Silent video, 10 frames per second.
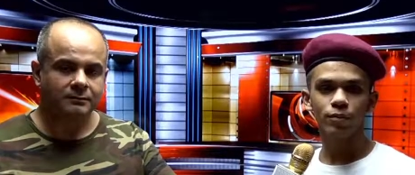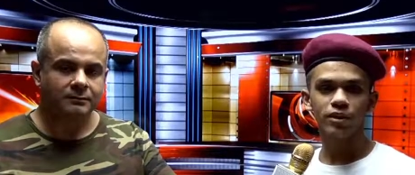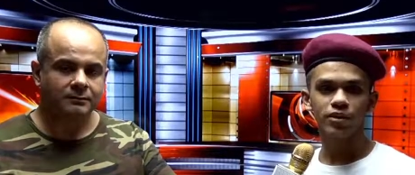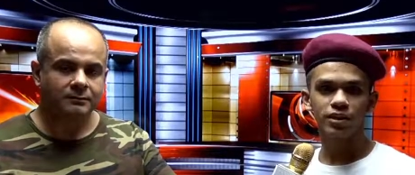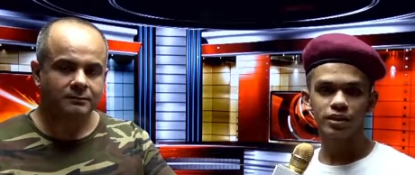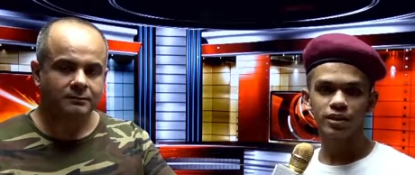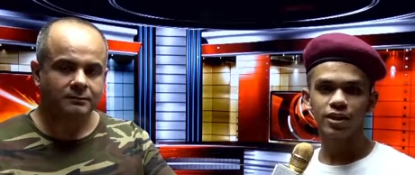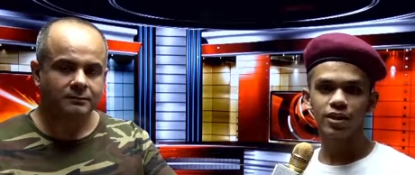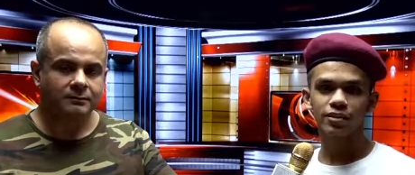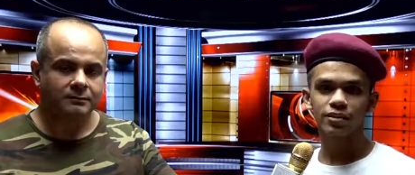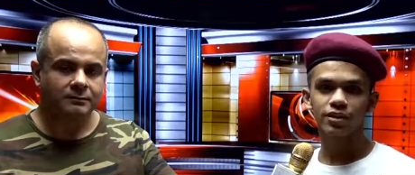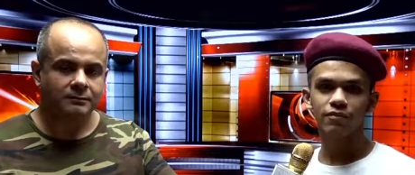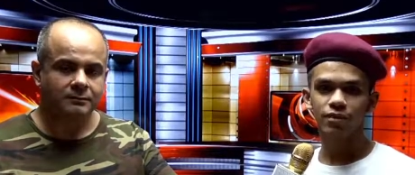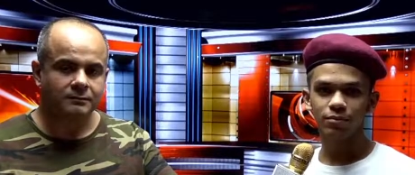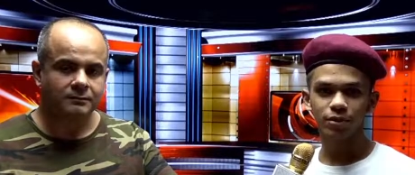Speaker 1: in the class with
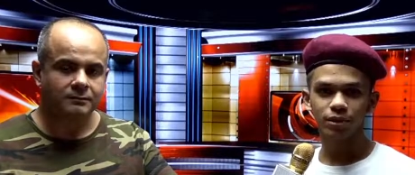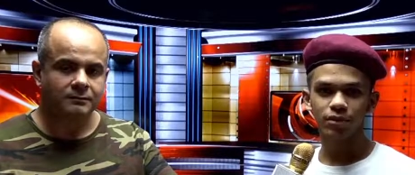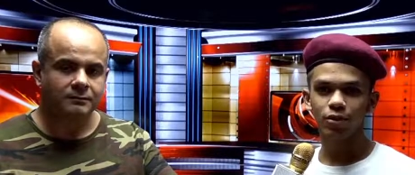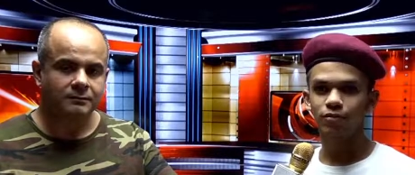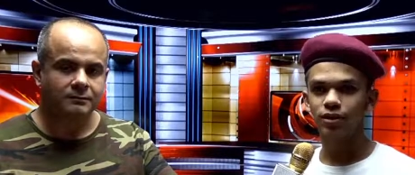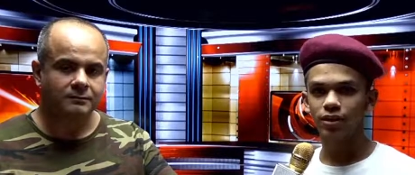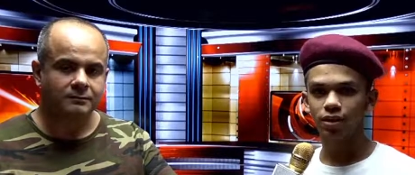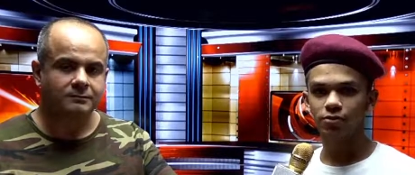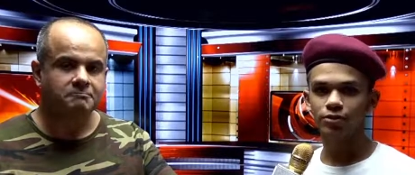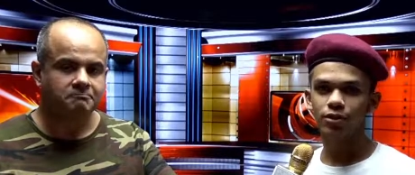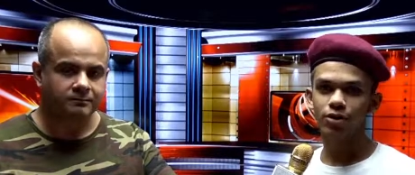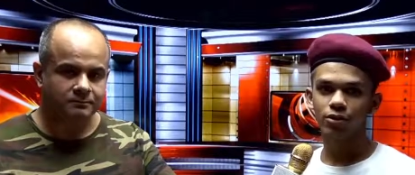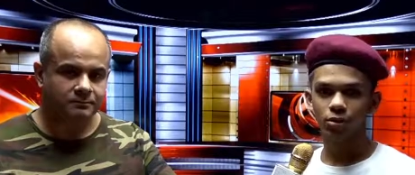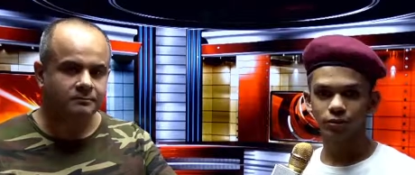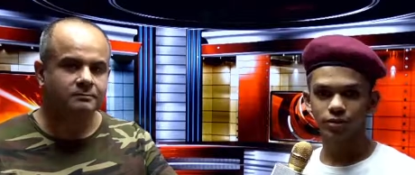me of the accounts or
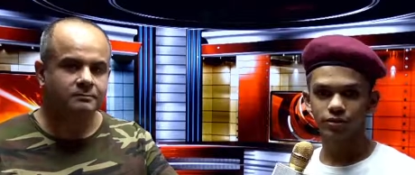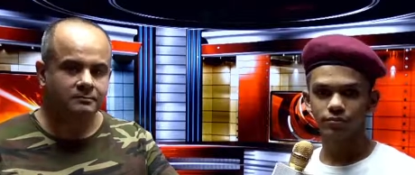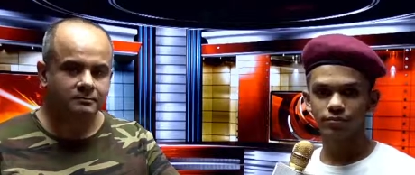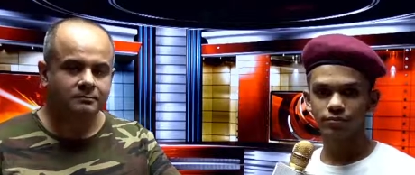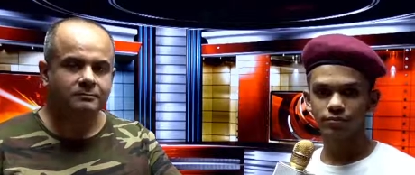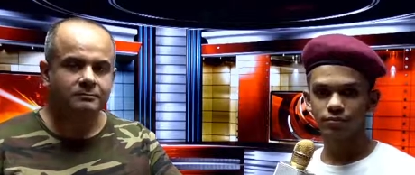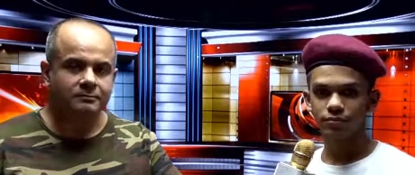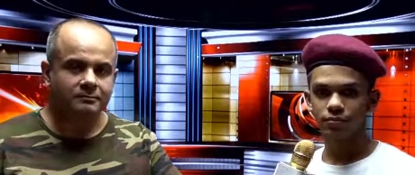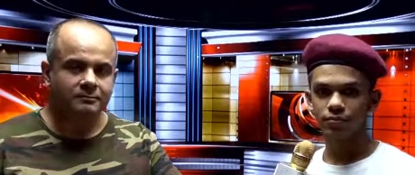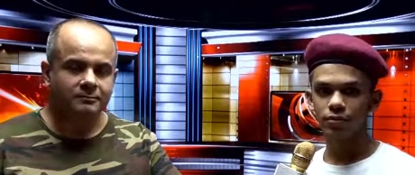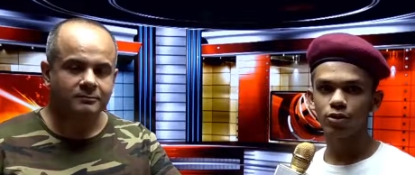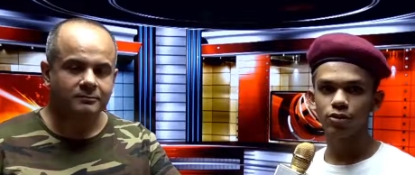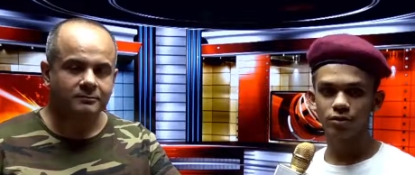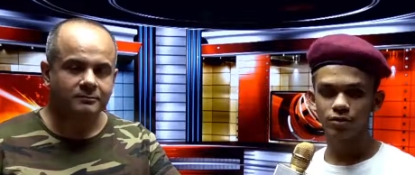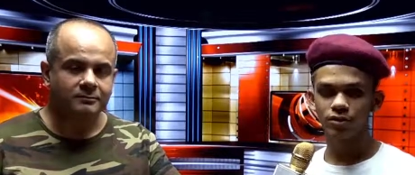commerce, because of
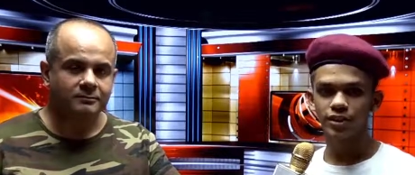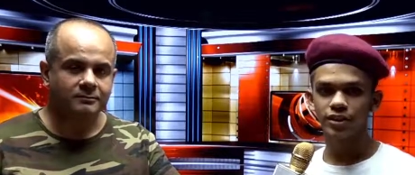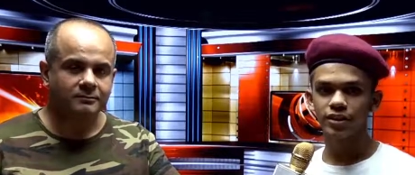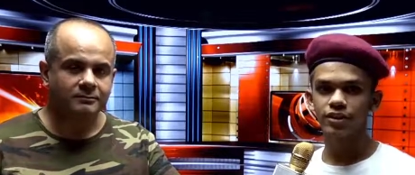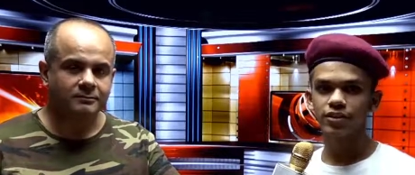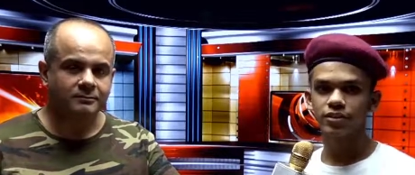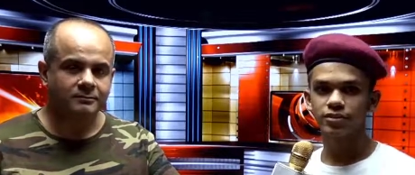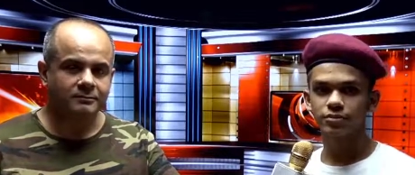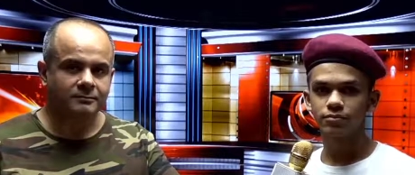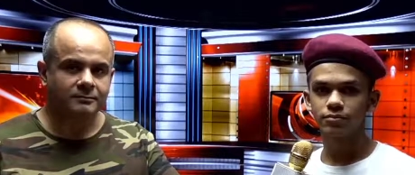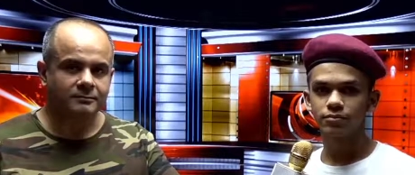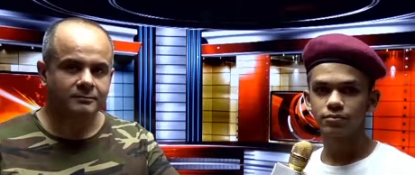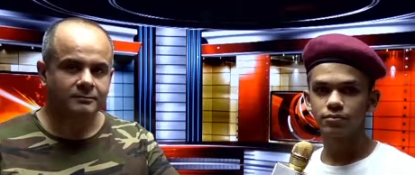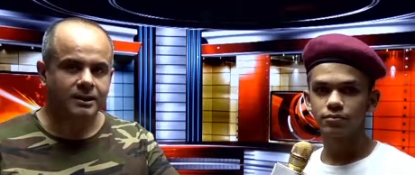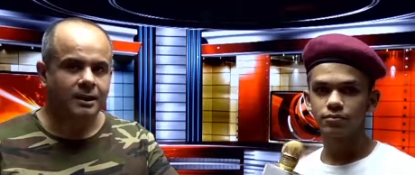the CDA teachers.
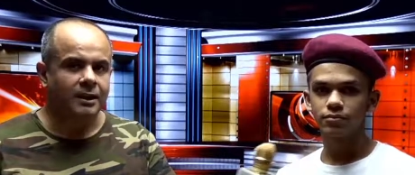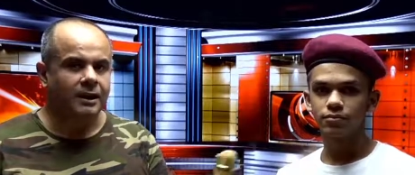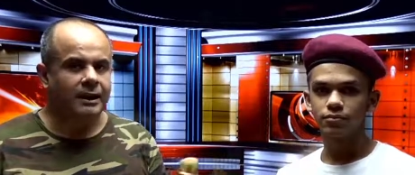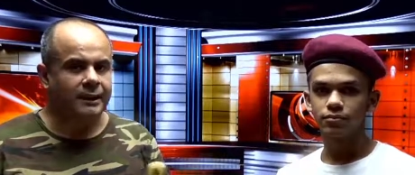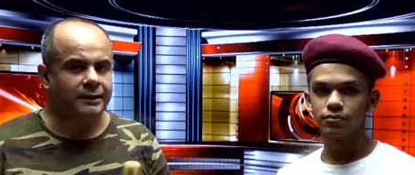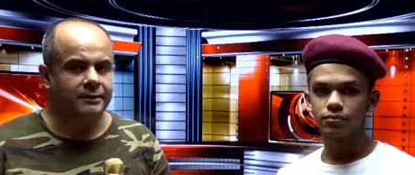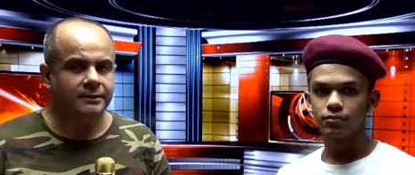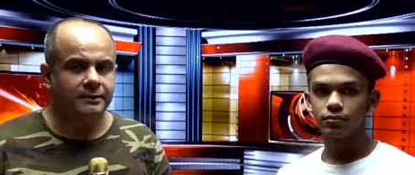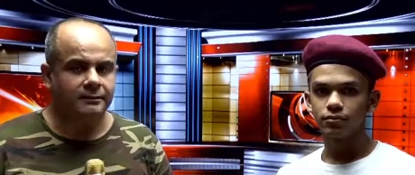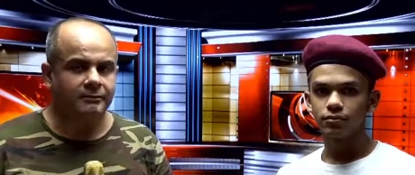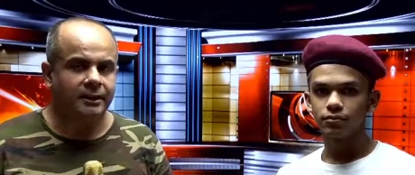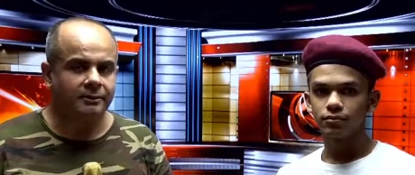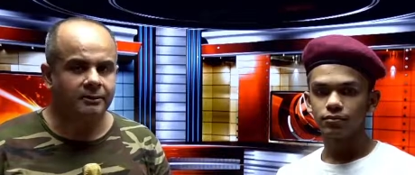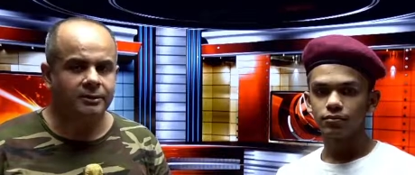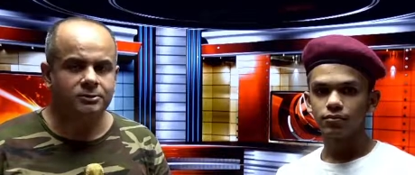
Speaker 2: And whenever
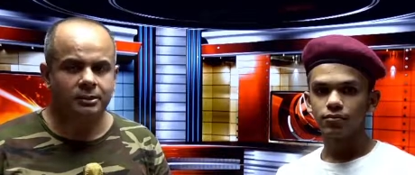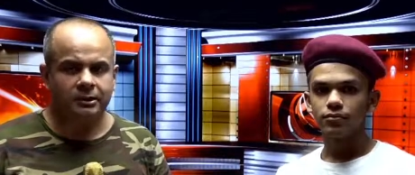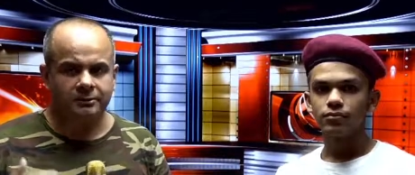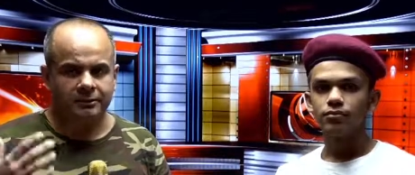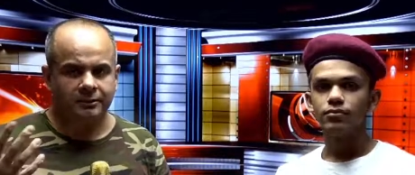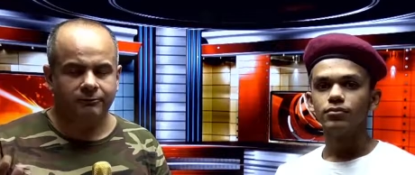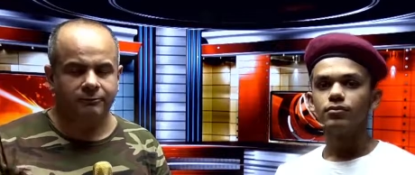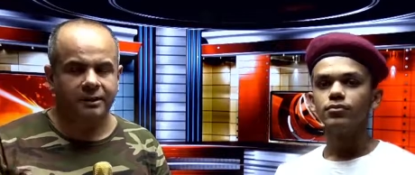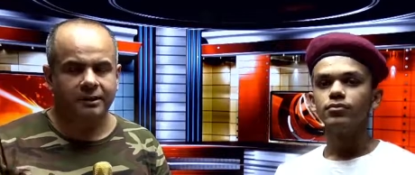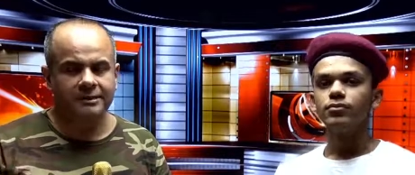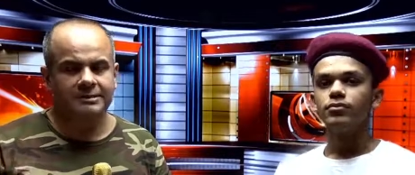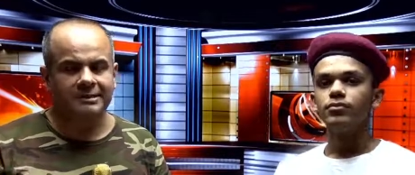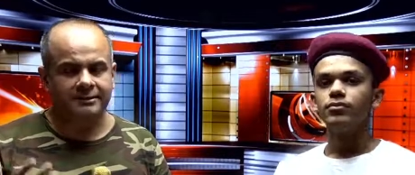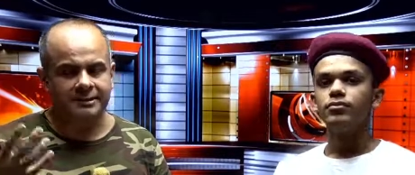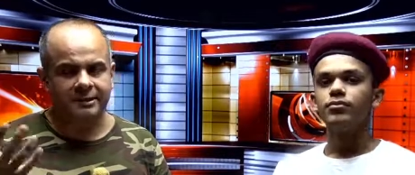parents
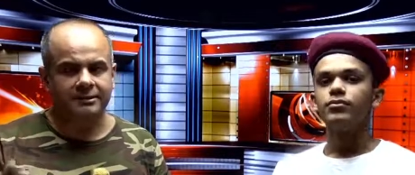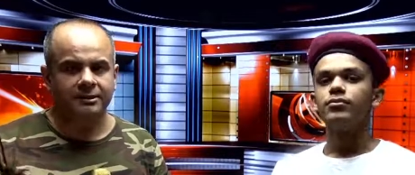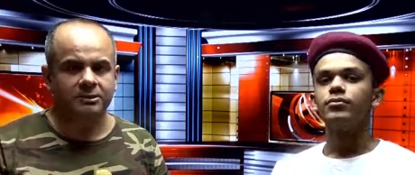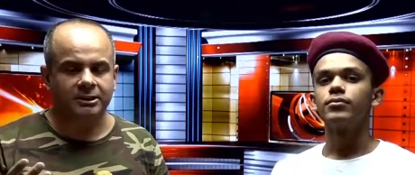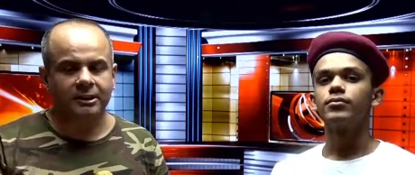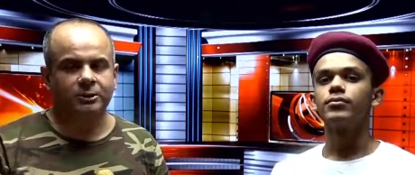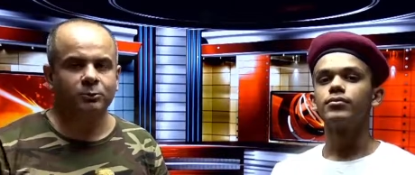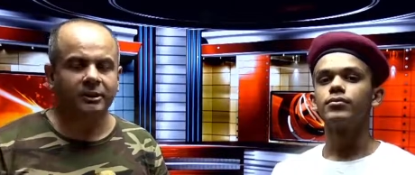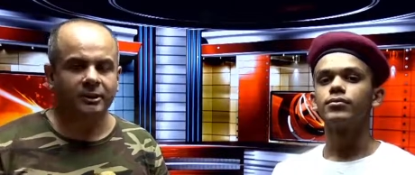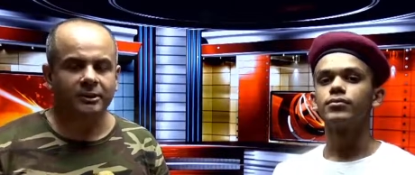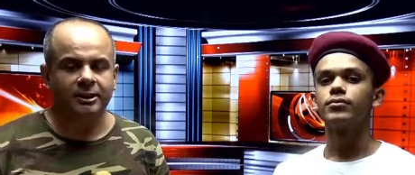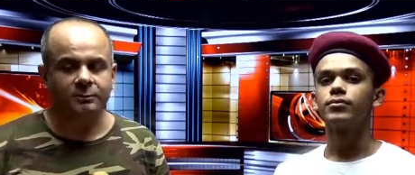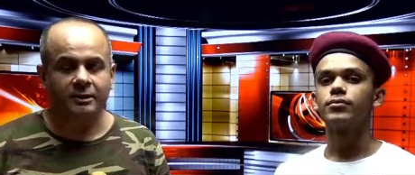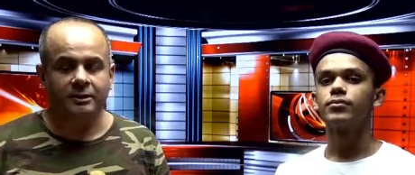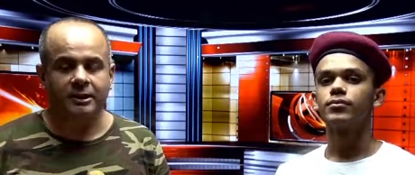send their child to any academy,
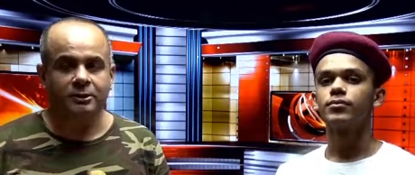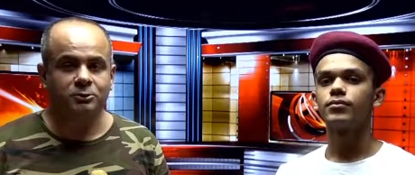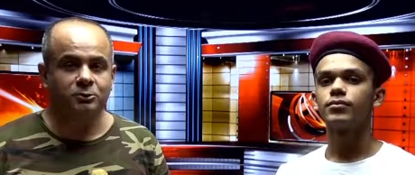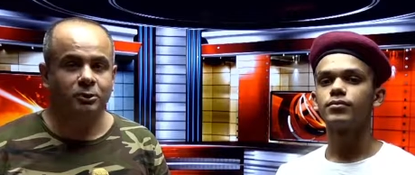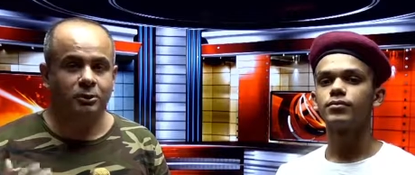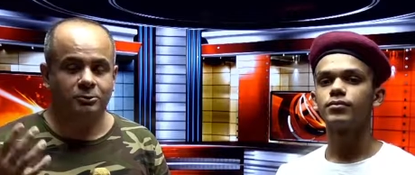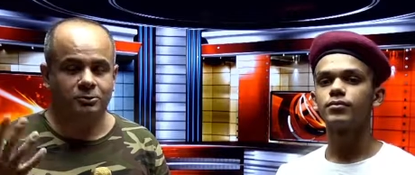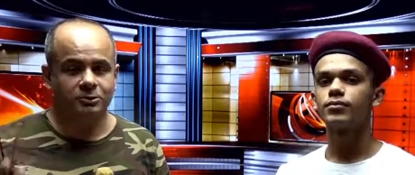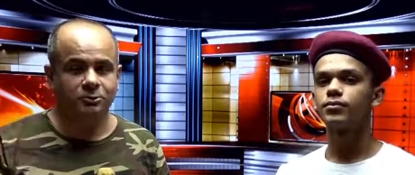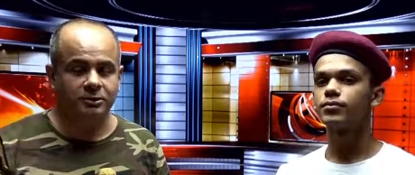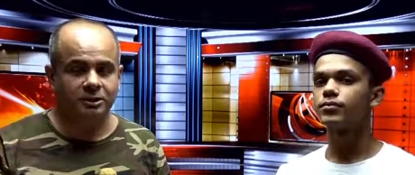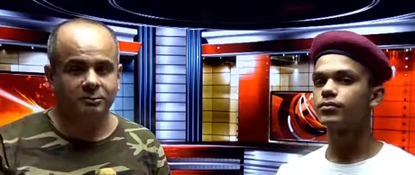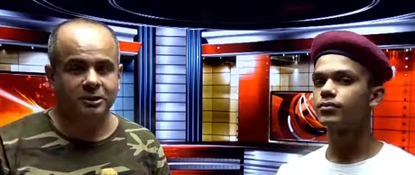ek jo aur question unke dimag mein